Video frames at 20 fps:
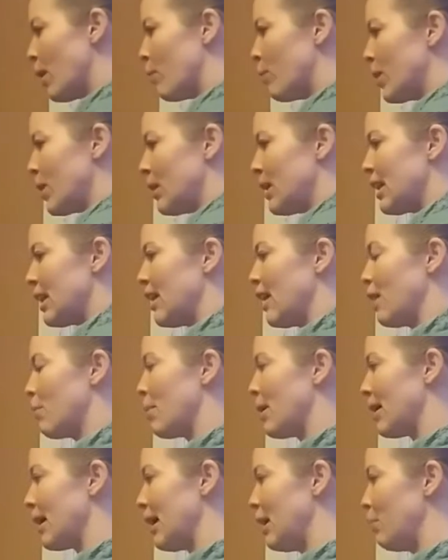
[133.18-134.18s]
I want you to think
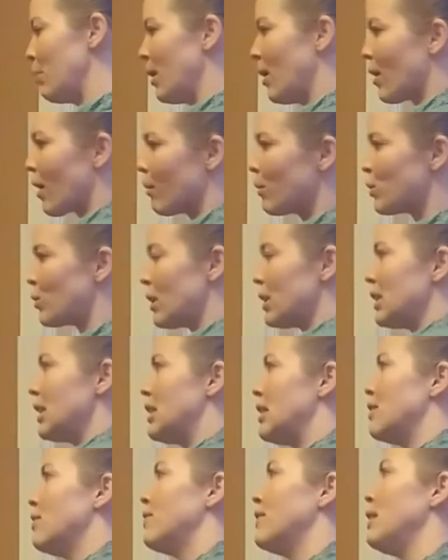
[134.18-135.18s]
about keeping your arms
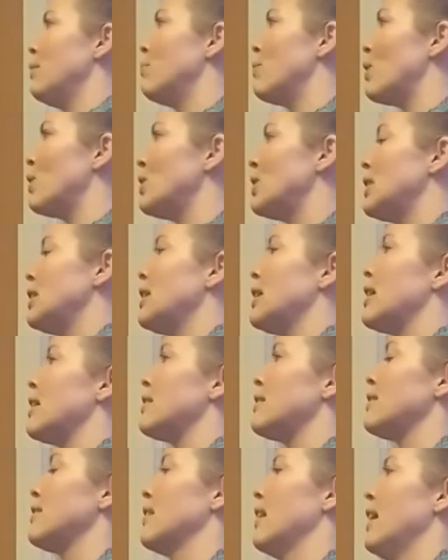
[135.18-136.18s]
relatively
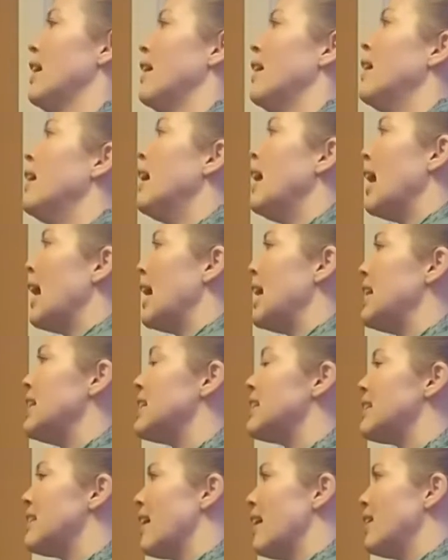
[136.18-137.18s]
motionless and
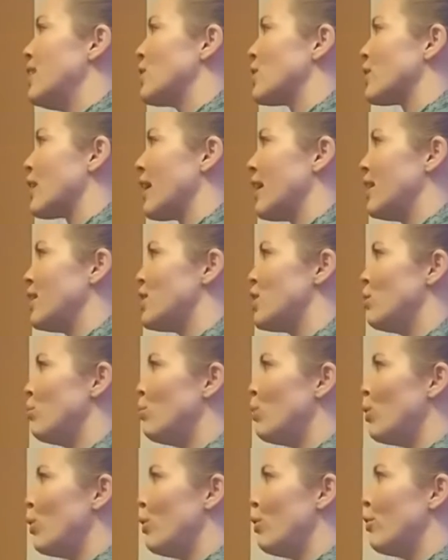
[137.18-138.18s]
instead trying to
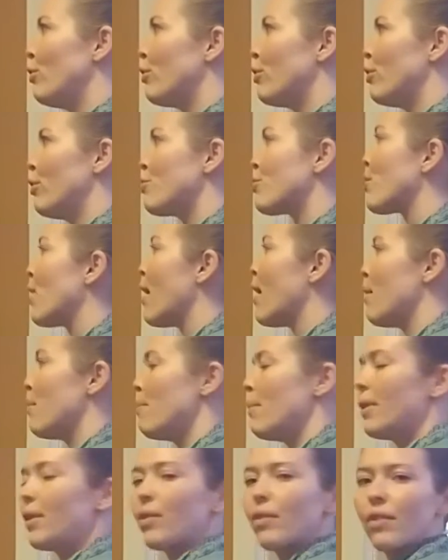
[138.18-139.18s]
move
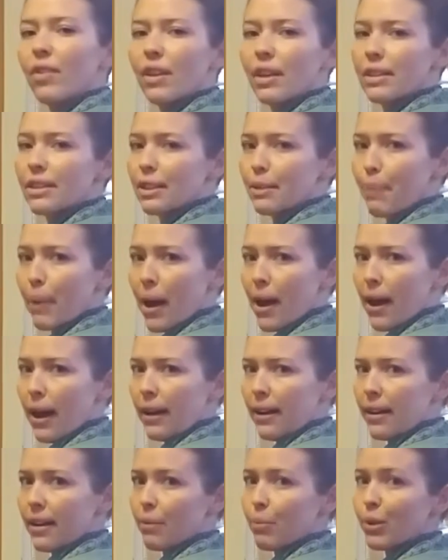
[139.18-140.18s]
from the
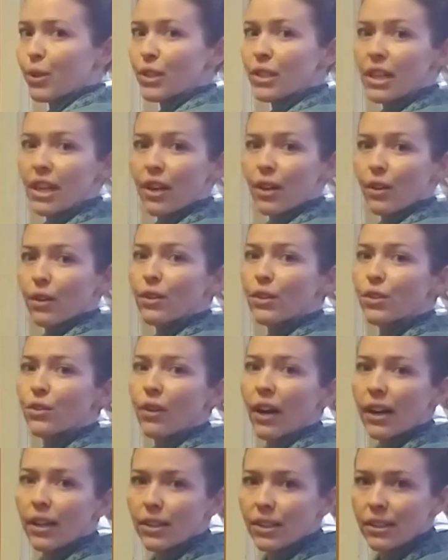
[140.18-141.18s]
spine in a particular
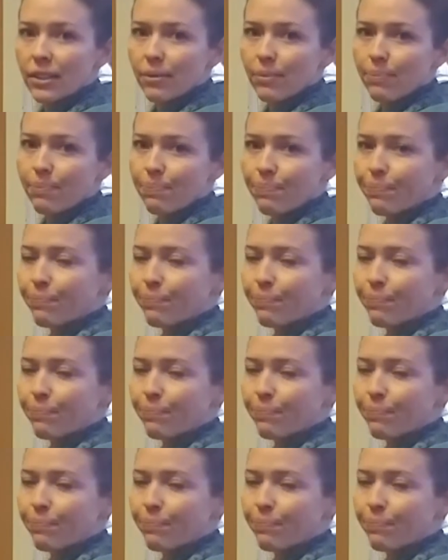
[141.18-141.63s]
direction.